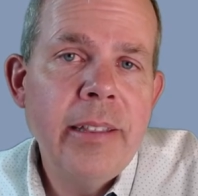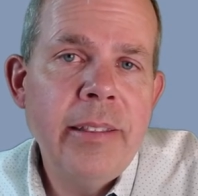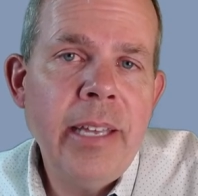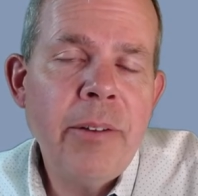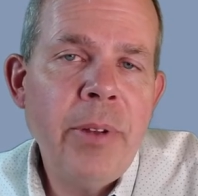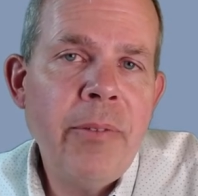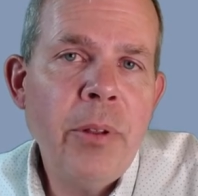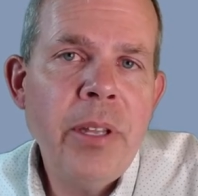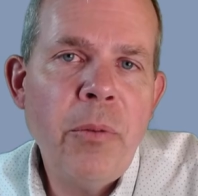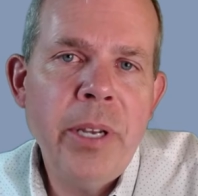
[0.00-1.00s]
then we've
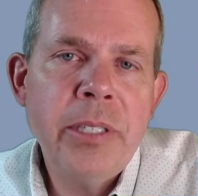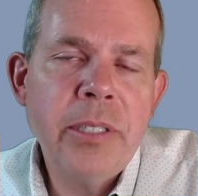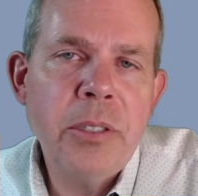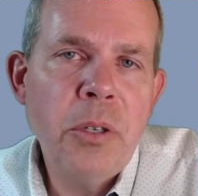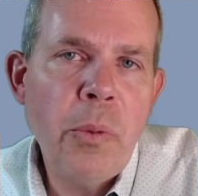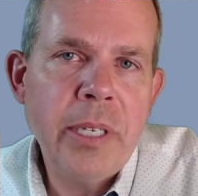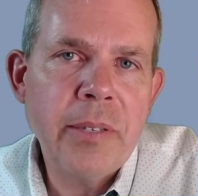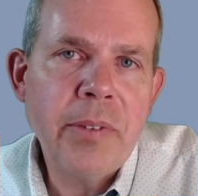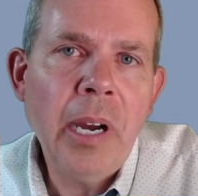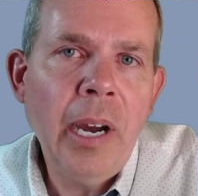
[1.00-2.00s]
only wasted 2 weeks
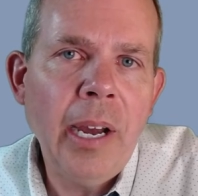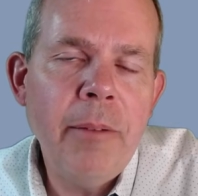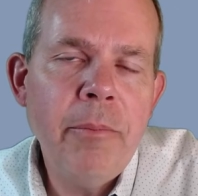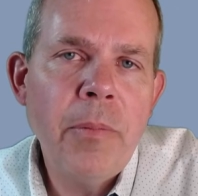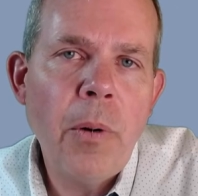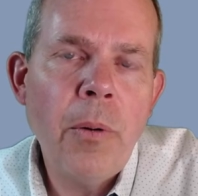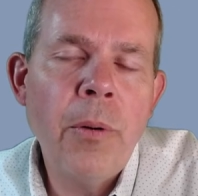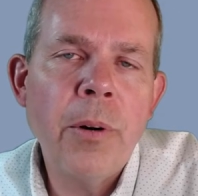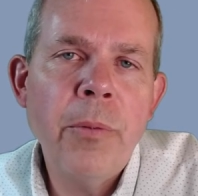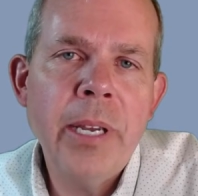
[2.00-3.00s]
of time,
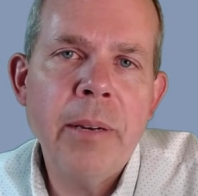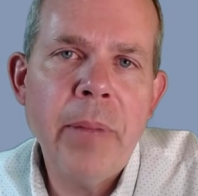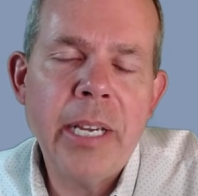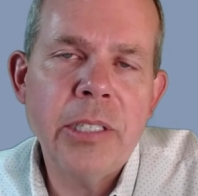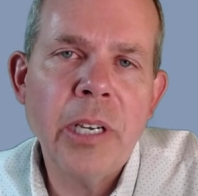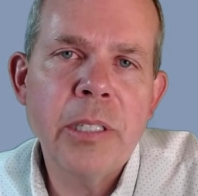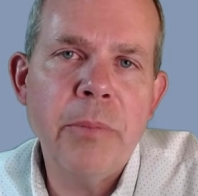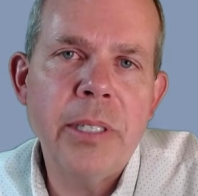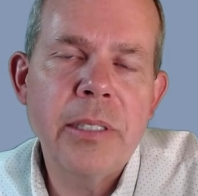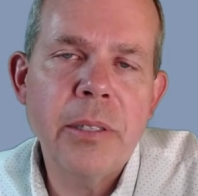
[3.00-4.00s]
or we can make
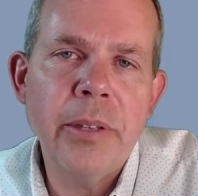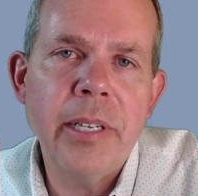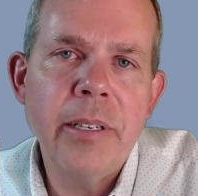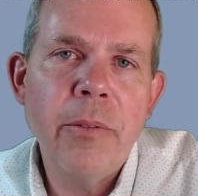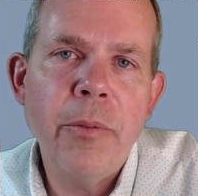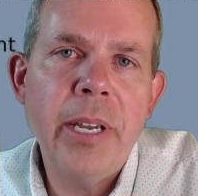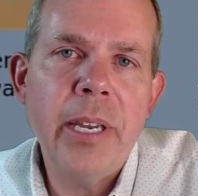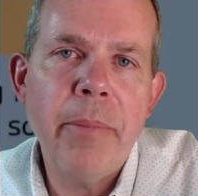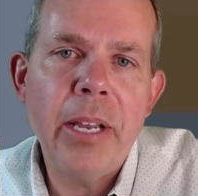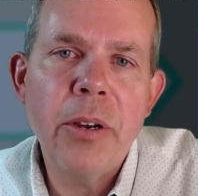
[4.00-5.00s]
adjustments so that we
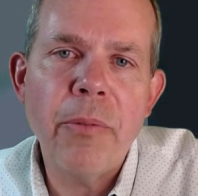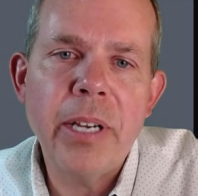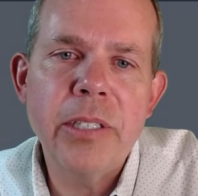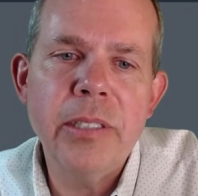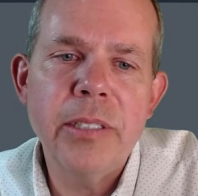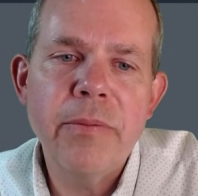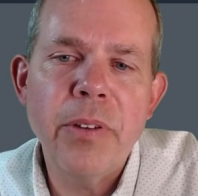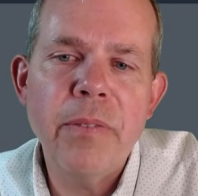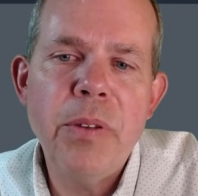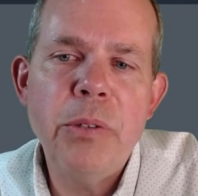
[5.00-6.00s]
can make corrections
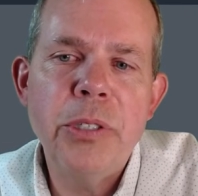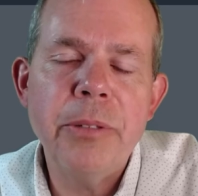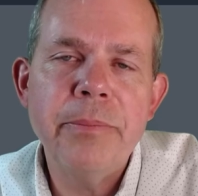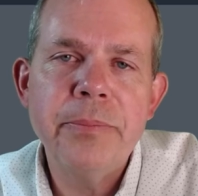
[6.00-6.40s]
for the future.